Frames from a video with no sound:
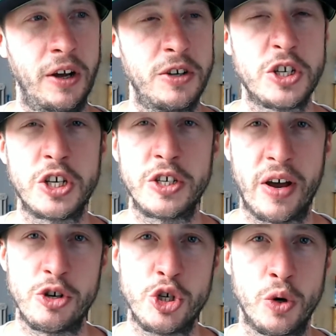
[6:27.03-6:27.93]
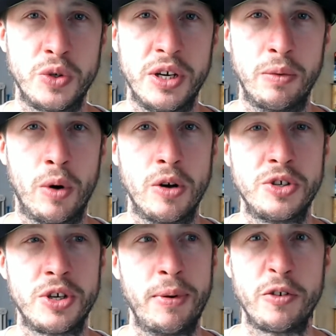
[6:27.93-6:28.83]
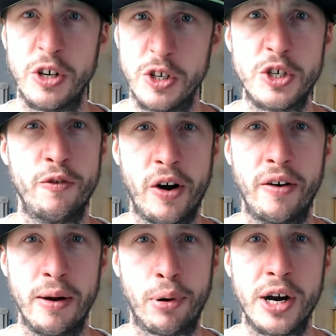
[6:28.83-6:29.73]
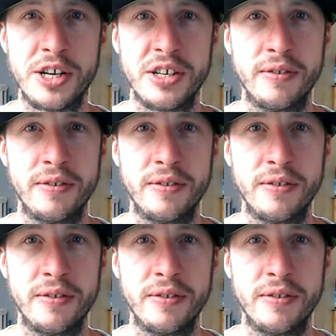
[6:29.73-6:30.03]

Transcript: just because of how short it was. I mean, obviously it's still very impressive,